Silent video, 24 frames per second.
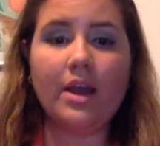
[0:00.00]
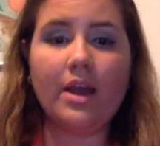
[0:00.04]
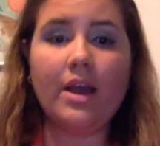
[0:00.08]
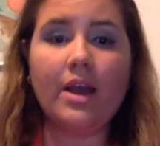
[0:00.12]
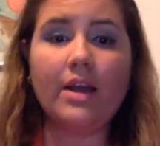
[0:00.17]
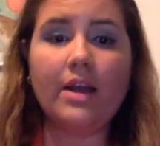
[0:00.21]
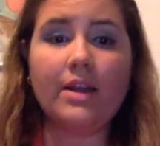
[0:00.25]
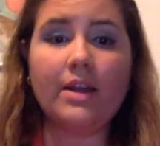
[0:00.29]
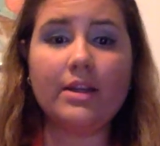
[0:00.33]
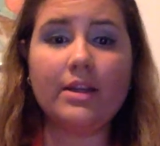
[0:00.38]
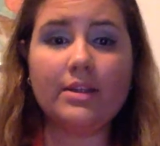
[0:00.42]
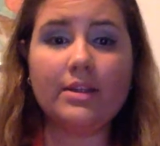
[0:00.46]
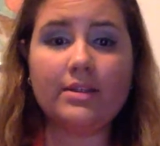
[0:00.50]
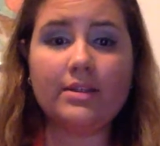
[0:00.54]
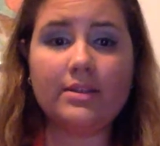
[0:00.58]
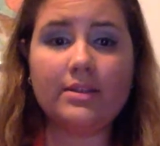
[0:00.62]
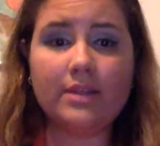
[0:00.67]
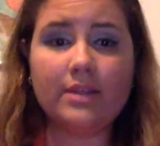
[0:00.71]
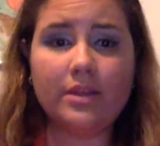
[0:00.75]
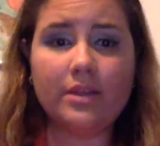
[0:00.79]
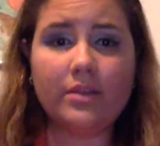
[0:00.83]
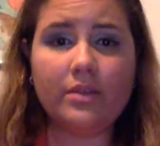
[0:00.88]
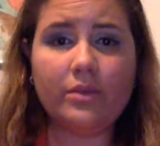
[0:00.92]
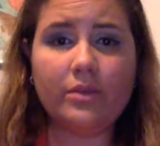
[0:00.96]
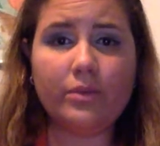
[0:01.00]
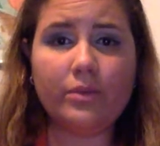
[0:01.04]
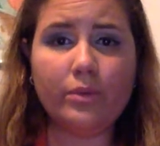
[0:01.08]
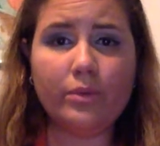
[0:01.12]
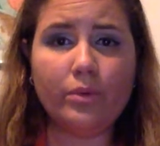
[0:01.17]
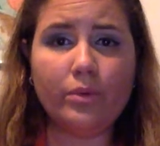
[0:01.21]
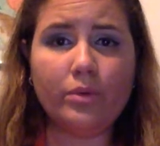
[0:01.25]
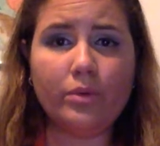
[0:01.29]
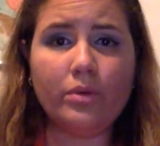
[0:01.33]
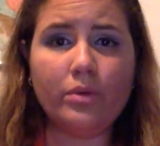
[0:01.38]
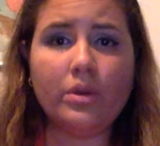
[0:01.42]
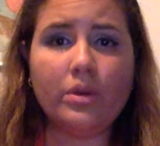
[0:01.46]
And an ascent
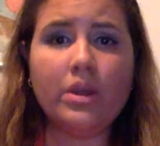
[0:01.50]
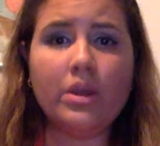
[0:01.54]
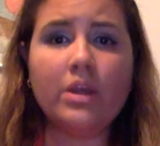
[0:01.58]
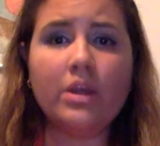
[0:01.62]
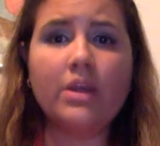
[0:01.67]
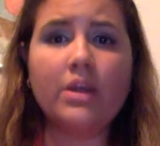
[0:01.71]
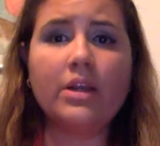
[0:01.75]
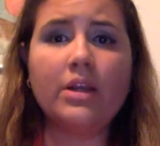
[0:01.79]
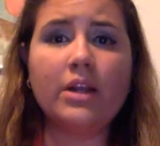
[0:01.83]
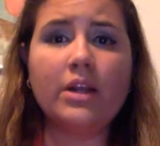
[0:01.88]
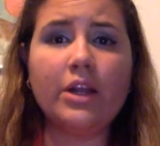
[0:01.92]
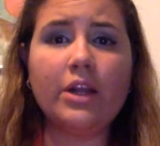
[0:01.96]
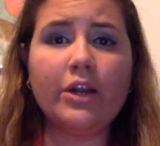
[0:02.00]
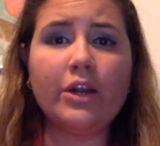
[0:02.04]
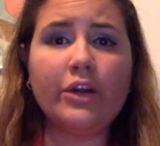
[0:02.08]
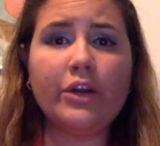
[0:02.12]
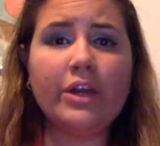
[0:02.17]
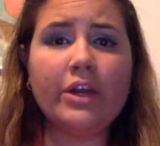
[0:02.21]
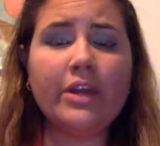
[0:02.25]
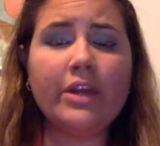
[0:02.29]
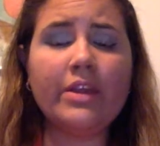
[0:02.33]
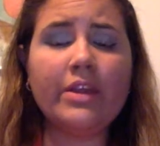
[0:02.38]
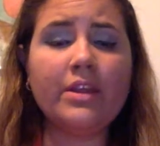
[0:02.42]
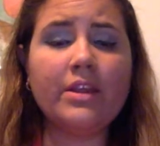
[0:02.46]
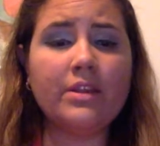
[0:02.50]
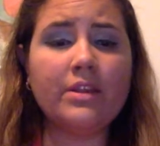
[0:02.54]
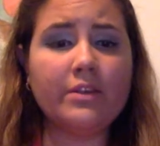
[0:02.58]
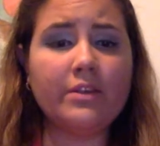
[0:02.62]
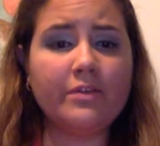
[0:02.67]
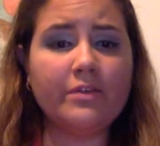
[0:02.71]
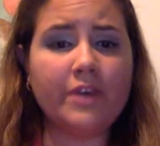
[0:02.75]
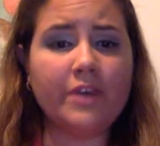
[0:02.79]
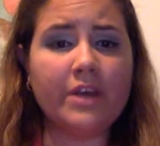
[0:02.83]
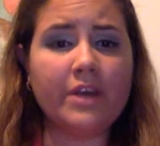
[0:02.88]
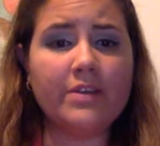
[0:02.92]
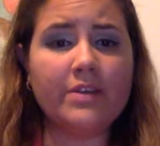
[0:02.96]
room clearly
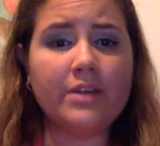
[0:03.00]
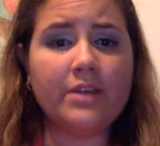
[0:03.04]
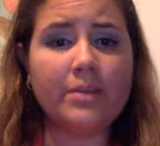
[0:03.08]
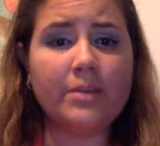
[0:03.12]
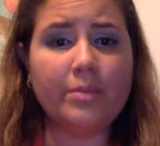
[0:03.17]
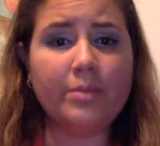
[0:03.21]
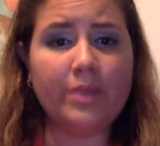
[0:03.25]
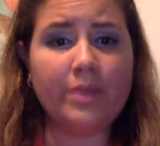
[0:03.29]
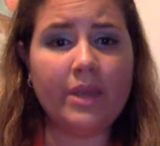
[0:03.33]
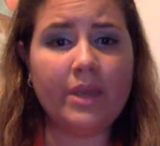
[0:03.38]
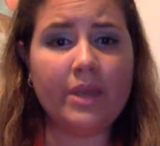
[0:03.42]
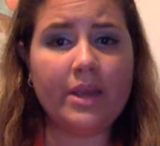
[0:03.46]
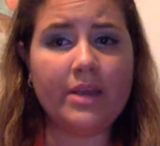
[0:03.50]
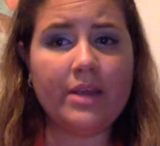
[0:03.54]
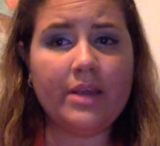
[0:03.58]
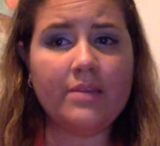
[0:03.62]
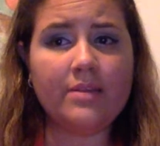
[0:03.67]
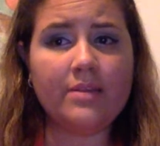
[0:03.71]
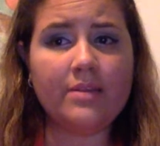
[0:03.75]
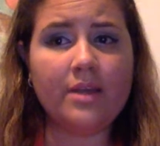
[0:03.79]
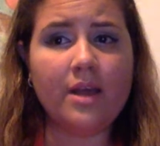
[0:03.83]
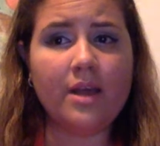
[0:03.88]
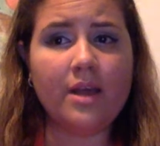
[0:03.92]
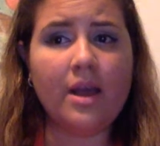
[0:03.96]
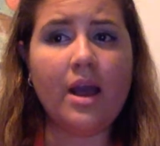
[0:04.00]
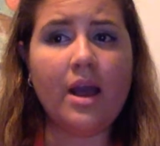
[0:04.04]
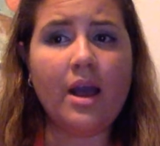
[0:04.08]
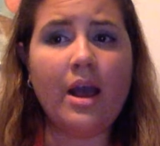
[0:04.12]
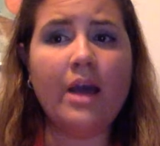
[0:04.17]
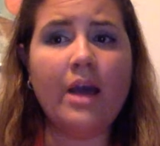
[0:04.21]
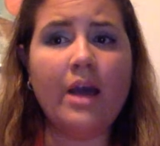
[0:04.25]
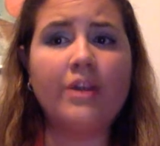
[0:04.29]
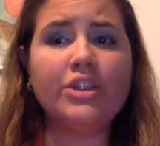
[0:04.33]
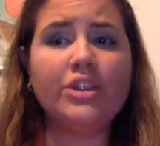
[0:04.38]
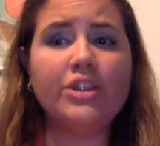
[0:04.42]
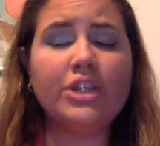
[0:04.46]
identifies a place
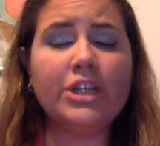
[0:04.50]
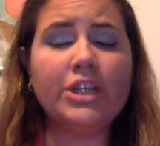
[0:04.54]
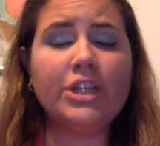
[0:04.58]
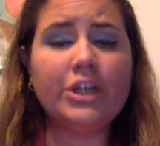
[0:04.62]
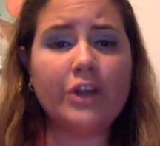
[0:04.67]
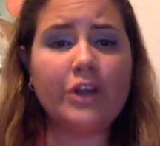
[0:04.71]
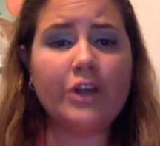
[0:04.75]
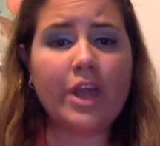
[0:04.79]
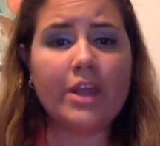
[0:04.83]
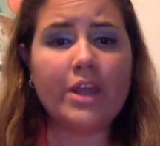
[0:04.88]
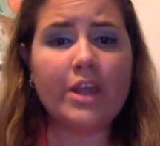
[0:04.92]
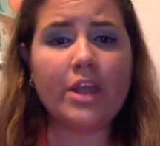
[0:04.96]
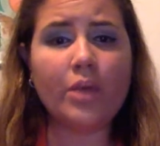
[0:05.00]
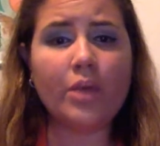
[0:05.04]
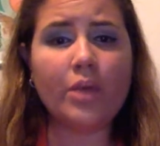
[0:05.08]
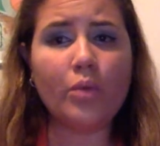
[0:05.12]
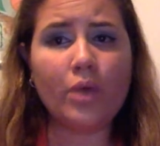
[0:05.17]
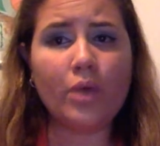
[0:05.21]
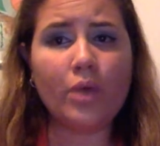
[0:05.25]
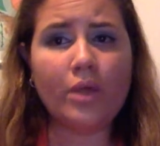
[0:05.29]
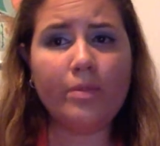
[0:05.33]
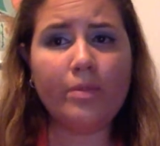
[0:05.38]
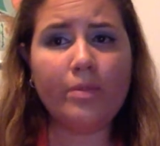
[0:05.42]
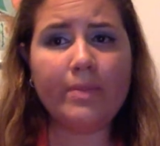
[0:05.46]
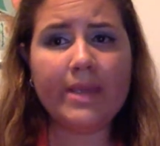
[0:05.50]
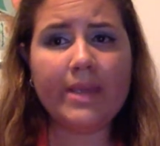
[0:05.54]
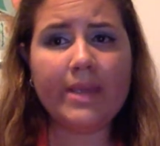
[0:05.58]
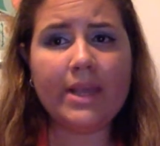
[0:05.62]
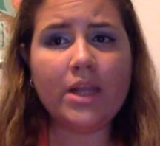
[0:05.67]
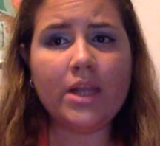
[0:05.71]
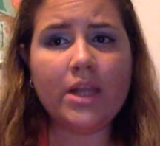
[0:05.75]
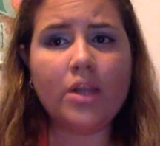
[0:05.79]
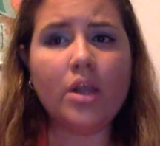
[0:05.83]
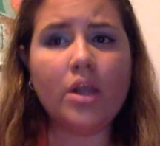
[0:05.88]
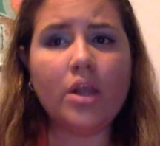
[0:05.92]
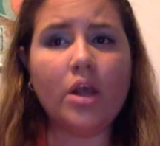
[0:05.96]
and generate a
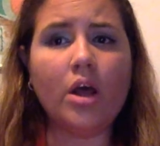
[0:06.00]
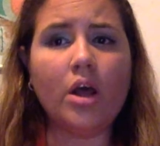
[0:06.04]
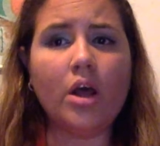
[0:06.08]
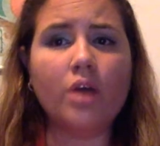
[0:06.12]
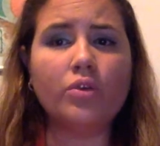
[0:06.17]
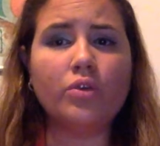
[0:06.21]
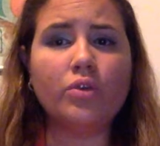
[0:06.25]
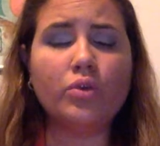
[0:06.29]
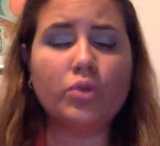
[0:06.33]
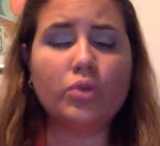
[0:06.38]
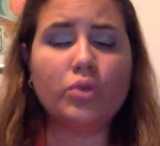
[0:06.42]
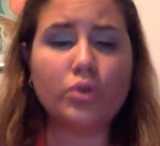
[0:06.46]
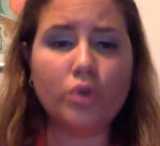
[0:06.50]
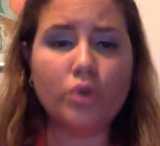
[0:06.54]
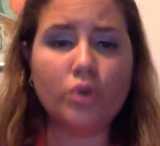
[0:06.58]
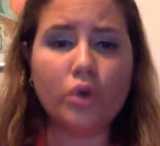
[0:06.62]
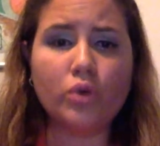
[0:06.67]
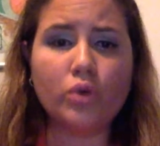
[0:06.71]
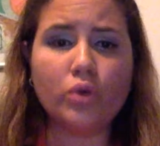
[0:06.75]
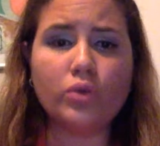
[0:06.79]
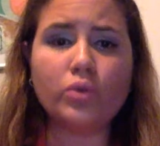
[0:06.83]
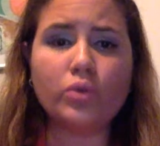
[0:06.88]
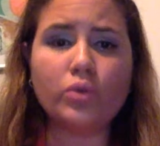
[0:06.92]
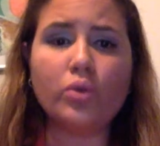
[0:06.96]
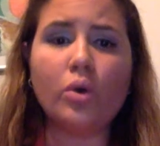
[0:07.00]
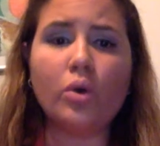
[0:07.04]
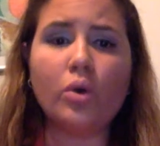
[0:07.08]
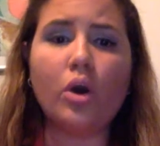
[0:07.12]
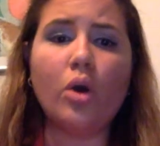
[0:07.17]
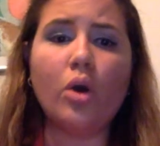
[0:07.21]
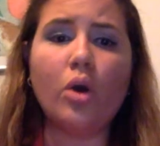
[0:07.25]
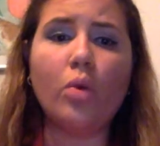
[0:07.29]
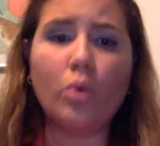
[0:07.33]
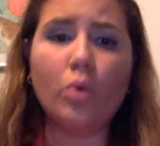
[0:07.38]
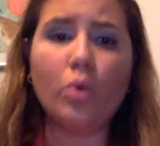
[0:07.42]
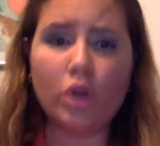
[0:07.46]
well-being uh, to those uh,
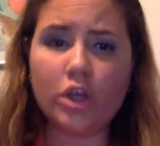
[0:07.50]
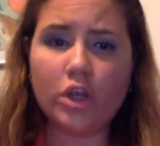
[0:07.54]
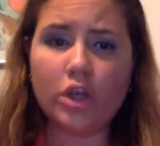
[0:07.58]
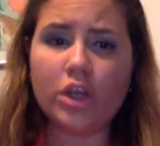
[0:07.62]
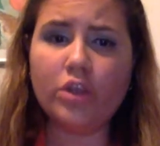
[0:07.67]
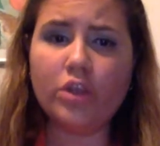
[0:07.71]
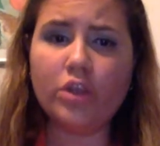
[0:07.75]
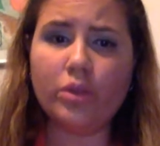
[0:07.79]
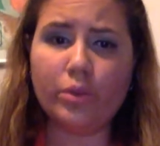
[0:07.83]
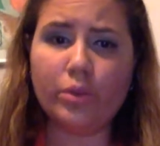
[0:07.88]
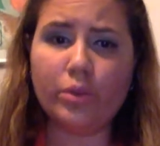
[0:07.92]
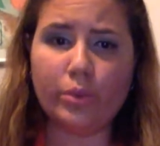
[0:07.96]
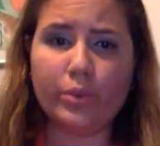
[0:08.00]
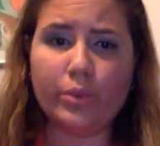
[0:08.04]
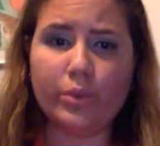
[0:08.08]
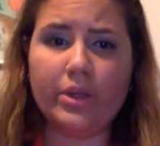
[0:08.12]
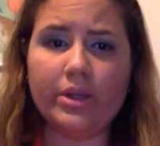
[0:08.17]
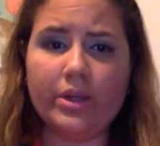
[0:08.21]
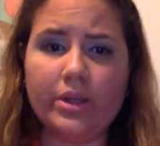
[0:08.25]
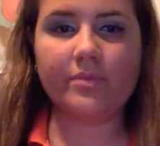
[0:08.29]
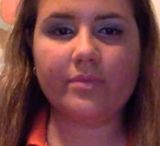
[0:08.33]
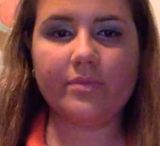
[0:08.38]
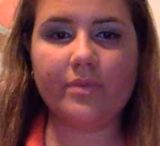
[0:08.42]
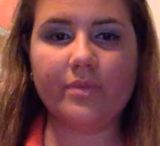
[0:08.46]
walking through it.